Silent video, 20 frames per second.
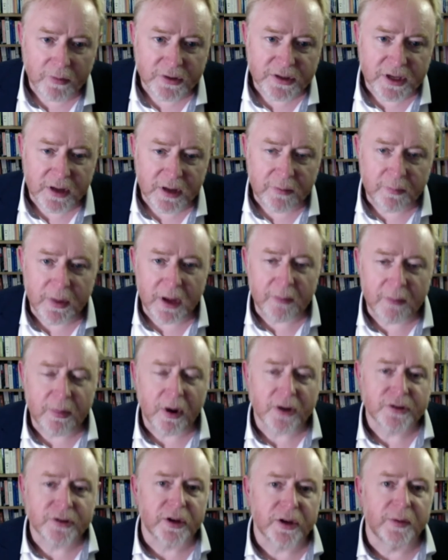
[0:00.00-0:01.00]
Obviously, being
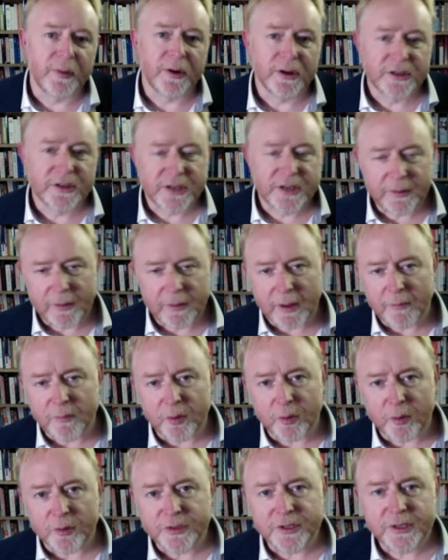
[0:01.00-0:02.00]
part of the community,
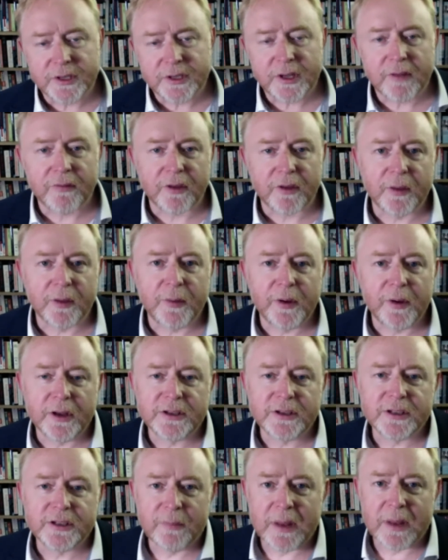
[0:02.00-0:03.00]
important. If the
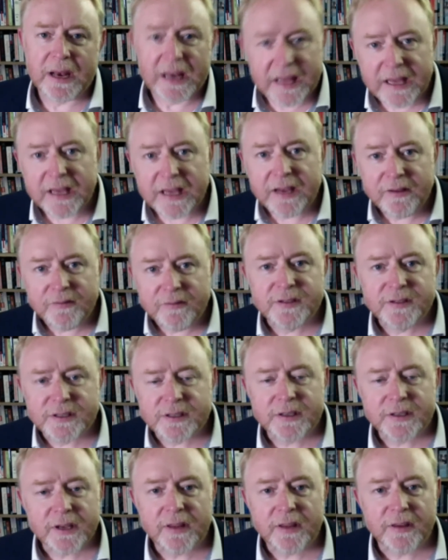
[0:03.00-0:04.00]
community
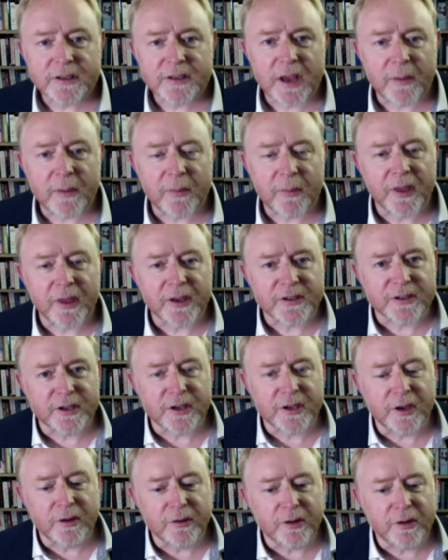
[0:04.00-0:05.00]
believes in the same things
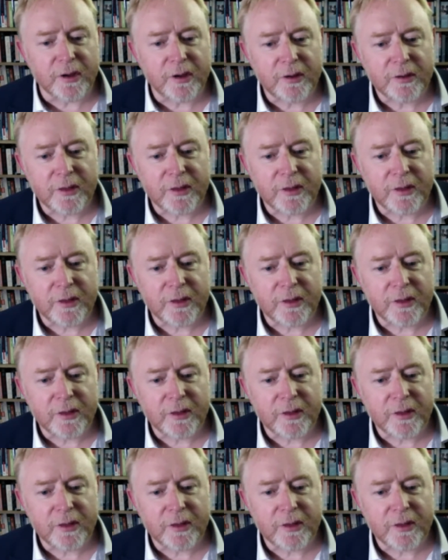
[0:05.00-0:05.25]
that you